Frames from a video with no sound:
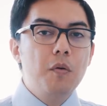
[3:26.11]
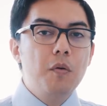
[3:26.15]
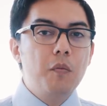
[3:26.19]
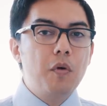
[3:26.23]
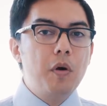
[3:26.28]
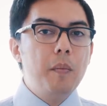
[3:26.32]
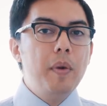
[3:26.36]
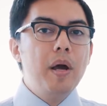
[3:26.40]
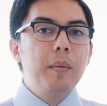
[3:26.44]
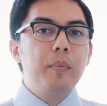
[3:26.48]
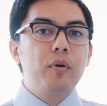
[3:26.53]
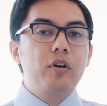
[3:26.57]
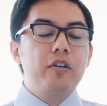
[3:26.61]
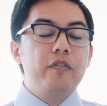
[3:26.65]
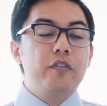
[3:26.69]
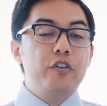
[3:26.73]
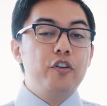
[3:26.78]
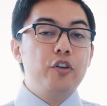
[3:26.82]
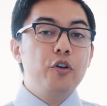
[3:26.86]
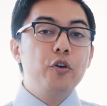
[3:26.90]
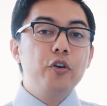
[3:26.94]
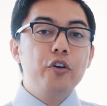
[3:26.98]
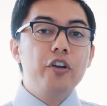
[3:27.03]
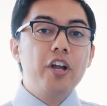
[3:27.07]
Remember, if
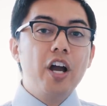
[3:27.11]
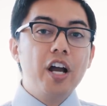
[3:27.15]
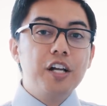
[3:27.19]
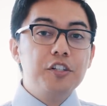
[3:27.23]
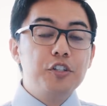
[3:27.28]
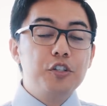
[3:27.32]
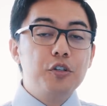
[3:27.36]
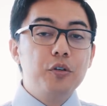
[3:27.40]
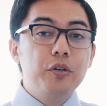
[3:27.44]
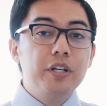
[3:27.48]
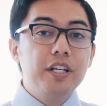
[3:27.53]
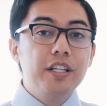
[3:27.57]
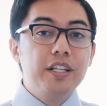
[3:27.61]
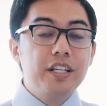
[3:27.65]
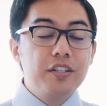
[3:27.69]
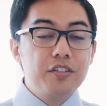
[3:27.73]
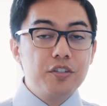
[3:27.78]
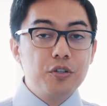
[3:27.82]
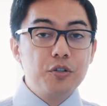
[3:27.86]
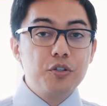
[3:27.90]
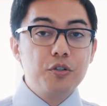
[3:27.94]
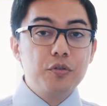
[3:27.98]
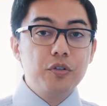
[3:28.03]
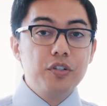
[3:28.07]
you're not showing in that
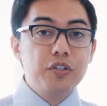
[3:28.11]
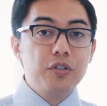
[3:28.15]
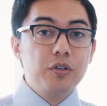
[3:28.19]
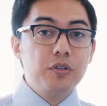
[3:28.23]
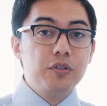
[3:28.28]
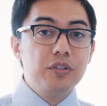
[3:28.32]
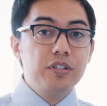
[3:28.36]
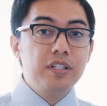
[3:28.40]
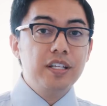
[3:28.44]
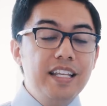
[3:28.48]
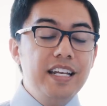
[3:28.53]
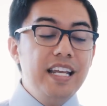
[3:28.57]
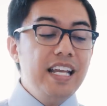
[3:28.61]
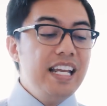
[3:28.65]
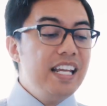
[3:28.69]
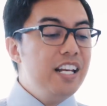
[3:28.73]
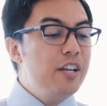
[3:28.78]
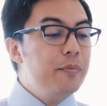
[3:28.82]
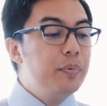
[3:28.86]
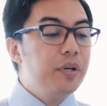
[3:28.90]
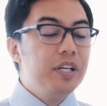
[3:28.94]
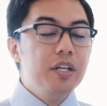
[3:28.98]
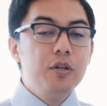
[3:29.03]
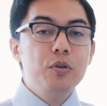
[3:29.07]
search result, then
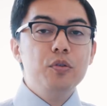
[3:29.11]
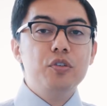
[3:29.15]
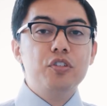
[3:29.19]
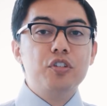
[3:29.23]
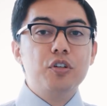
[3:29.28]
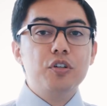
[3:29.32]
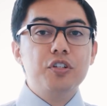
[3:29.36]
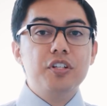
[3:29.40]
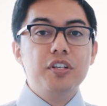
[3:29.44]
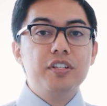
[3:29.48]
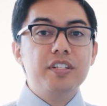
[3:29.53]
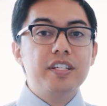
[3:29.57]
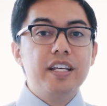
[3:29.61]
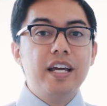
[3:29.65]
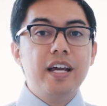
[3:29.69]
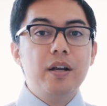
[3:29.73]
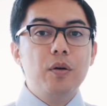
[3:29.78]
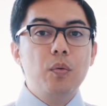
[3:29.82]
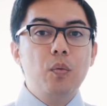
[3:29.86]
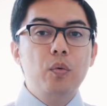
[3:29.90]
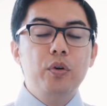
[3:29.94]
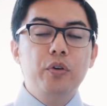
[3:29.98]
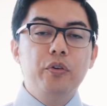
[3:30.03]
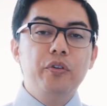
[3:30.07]
anybody who searches
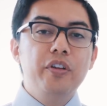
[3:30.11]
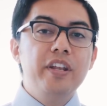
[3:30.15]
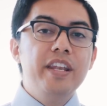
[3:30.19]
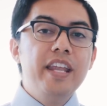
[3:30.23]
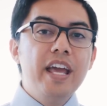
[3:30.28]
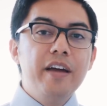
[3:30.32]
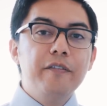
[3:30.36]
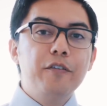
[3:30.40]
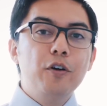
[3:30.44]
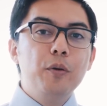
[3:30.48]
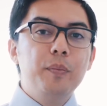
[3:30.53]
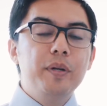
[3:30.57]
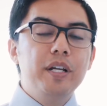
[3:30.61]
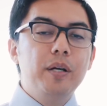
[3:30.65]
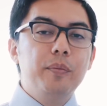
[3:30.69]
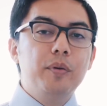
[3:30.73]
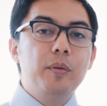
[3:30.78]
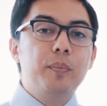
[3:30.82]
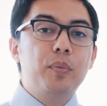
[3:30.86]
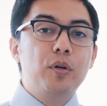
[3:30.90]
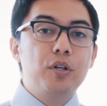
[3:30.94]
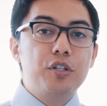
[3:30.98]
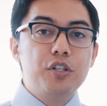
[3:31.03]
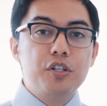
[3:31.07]
that will never be able
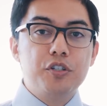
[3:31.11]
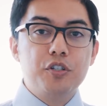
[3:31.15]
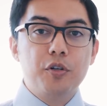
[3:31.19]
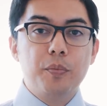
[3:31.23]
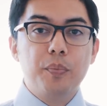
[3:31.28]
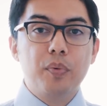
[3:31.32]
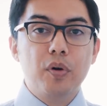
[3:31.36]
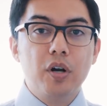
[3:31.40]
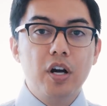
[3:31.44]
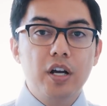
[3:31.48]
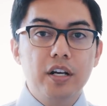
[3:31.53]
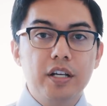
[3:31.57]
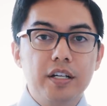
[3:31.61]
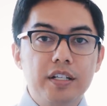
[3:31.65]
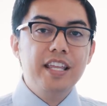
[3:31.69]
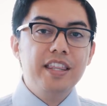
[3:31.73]
to purchase your product.